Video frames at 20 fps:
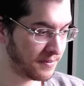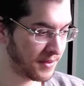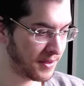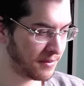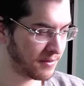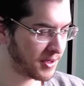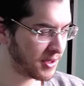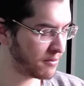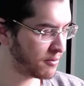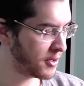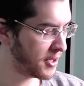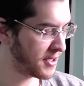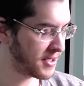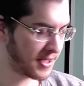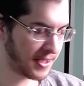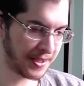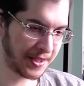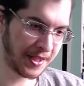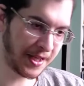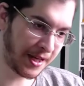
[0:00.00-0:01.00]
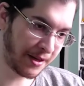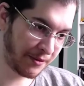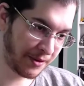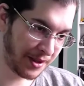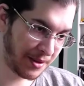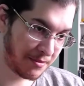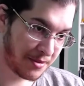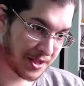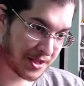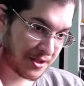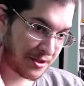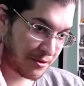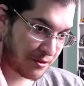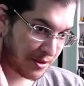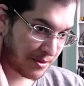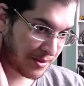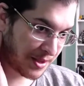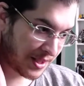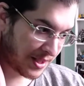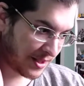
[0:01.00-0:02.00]
surprisingly. I really miss
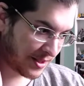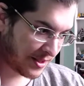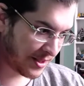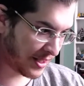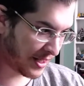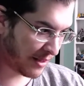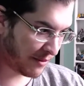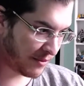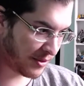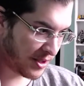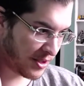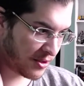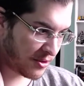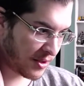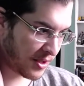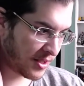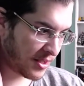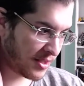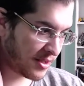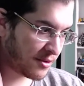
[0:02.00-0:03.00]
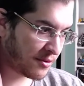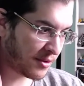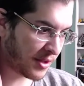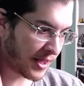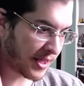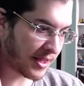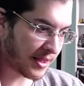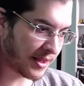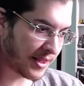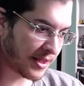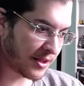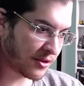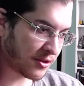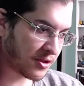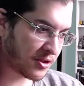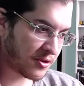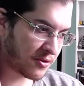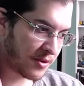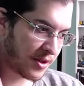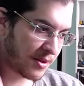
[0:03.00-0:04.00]
streaming. I want to try to do like little
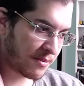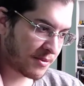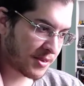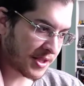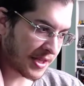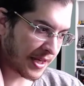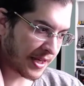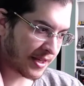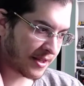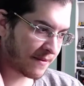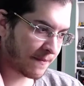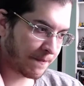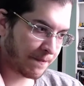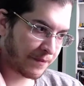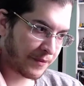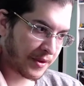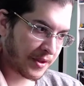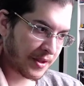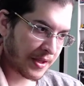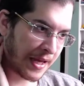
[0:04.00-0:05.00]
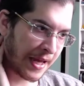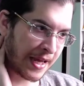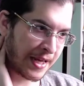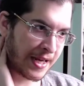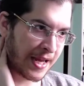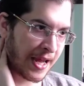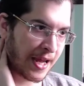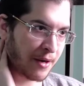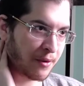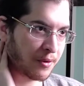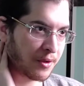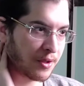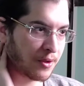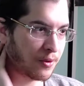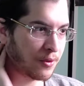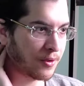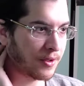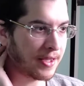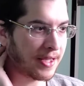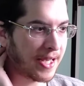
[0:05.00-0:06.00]
streams, like an hour
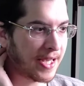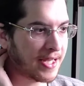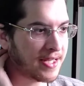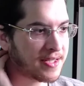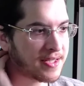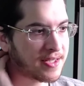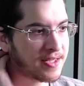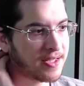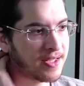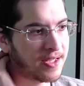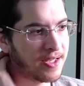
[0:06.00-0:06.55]
or less,